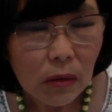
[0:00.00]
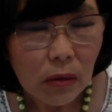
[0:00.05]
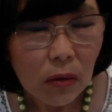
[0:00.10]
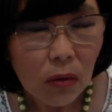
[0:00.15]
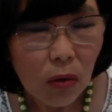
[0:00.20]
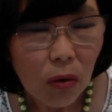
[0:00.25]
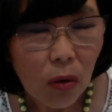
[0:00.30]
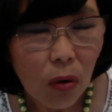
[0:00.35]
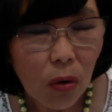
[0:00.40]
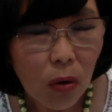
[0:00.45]

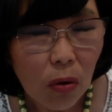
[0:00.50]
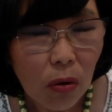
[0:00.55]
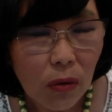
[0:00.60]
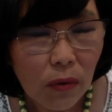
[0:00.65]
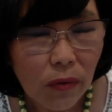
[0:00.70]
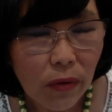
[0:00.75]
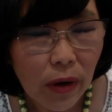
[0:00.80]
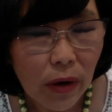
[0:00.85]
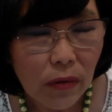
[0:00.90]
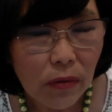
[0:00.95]
all of
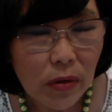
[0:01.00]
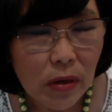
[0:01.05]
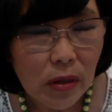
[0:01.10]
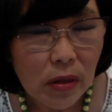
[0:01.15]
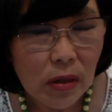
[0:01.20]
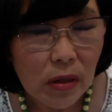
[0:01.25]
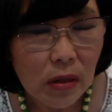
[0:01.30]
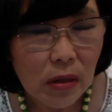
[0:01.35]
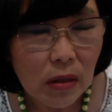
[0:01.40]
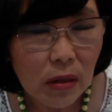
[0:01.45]
that
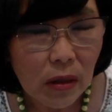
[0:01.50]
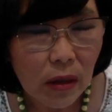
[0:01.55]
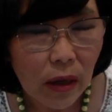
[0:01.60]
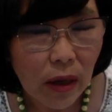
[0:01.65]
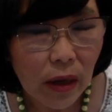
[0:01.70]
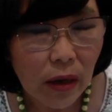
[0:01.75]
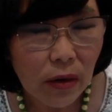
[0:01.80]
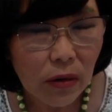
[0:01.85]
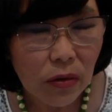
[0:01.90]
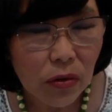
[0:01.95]
resistant
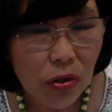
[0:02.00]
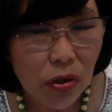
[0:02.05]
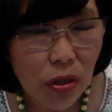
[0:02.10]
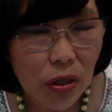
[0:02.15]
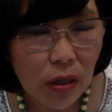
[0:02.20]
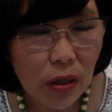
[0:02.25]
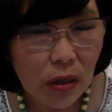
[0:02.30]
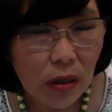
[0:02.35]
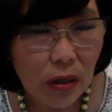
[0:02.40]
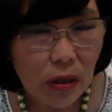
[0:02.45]

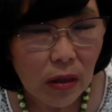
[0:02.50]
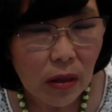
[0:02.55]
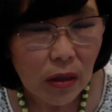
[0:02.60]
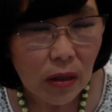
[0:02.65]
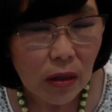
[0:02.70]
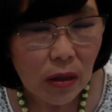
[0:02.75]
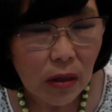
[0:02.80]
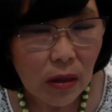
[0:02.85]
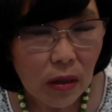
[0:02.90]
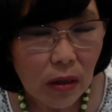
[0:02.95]
energy
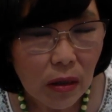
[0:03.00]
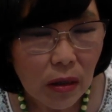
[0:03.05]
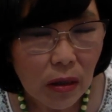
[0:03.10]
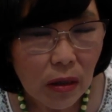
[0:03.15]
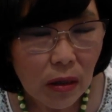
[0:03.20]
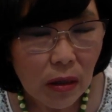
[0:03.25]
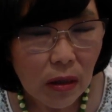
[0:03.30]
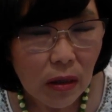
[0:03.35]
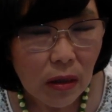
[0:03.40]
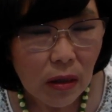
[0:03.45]

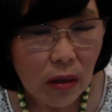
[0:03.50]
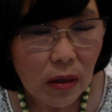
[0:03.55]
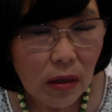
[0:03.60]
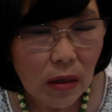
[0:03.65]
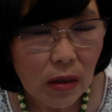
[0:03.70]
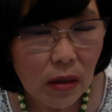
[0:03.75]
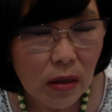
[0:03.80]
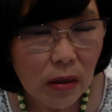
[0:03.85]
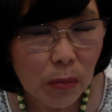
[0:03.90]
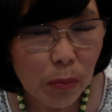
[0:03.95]

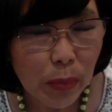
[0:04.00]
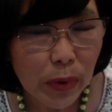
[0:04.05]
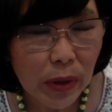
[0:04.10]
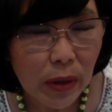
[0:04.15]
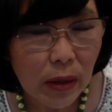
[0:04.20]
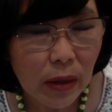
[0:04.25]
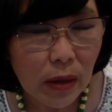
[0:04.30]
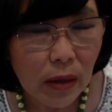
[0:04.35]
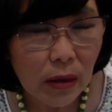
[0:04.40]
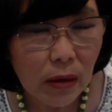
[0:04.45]
is
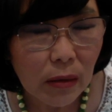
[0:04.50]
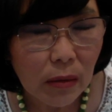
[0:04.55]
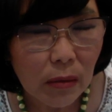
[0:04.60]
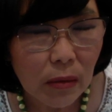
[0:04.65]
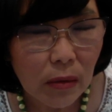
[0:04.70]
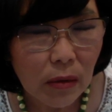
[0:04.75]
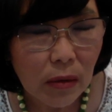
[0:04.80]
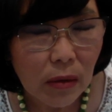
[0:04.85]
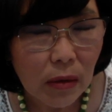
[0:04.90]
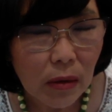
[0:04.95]
being
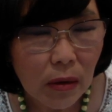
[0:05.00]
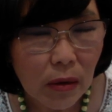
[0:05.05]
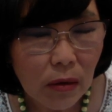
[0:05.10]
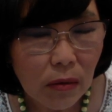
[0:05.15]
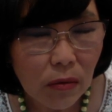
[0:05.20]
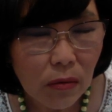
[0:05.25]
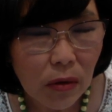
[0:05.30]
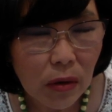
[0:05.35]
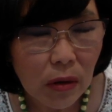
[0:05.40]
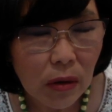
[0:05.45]

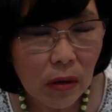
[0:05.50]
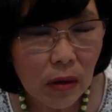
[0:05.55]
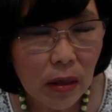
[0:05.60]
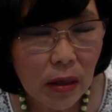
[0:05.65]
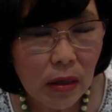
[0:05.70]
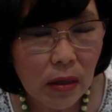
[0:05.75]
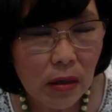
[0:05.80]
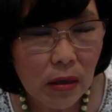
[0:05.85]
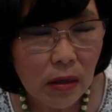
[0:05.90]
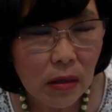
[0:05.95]

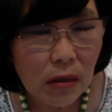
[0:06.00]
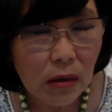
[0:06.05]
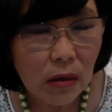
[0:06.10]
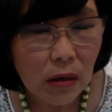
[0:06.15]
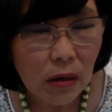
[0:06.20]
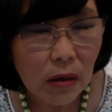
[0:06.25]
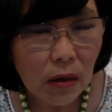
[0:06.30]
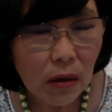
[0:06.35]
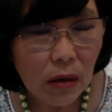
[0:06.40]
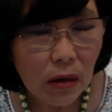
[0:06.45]
released
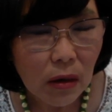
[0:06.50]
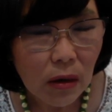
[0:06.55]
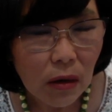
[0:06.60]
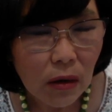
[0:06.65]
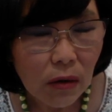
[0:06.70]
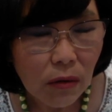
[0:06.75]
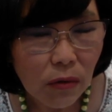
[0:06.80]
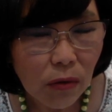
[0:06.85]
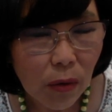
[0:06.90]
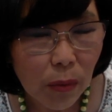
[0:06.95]

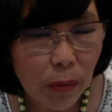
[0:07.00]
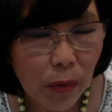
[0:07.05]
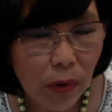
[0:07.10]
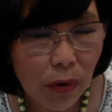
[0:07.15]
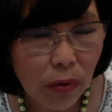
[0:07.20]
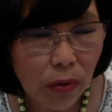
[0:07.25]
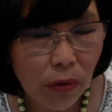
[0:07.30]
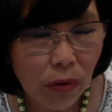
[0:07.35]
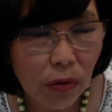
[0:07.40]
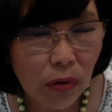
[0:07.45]
from your
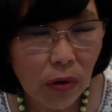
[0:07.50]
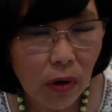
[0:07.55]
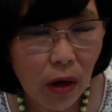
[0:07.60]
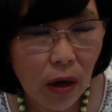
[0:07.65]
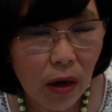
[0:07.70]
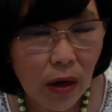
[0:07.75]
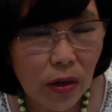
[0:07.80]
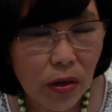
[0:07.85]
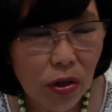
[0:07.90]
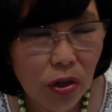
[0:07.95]
third
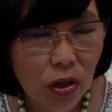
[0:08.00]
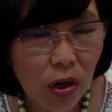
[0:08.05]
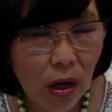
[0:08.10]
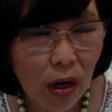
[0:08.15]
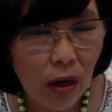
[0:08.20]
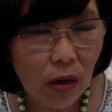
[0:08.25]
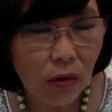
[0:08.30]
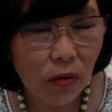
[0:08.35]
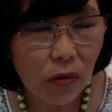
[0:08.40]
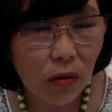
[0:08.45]
eye
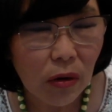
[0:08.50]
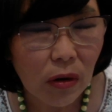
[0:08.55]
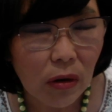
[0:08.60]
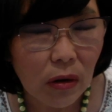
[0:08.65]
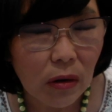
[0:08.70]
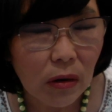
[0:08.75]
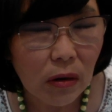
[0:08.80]
chakra.